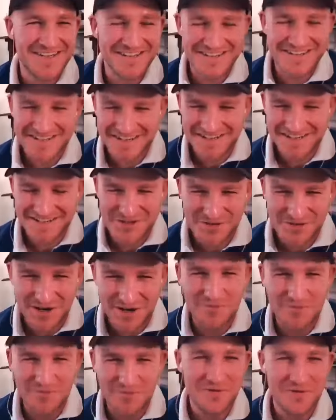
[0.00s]
you'd
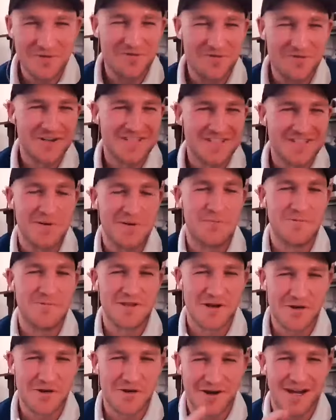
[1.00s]
struggle to find someone with a
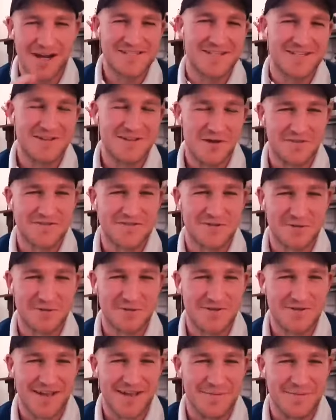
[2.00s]
crazier life story
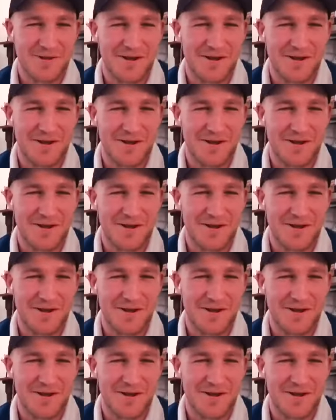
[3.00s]
than that bloke.